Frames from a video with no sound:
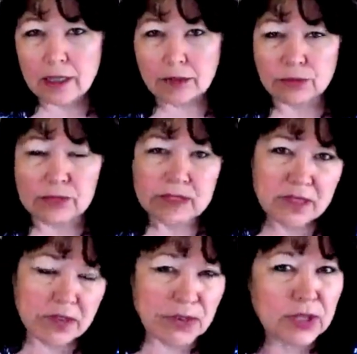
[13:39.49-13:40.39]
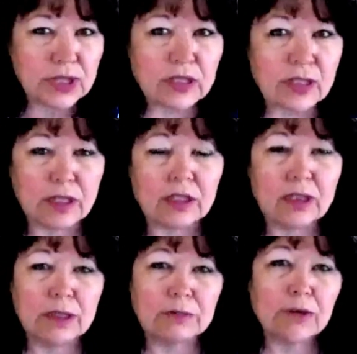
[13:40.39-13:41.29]
It runs the
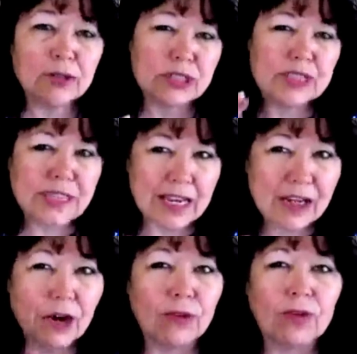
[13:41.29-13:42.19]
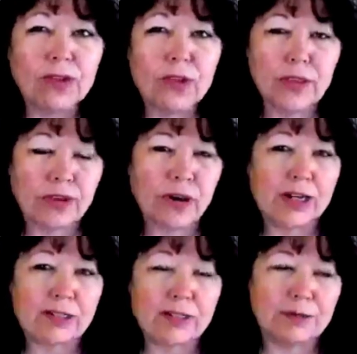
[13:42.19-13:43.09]
thinking. The emotions take over the
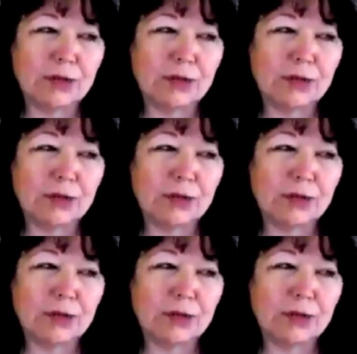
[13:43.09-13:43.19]
thoughts.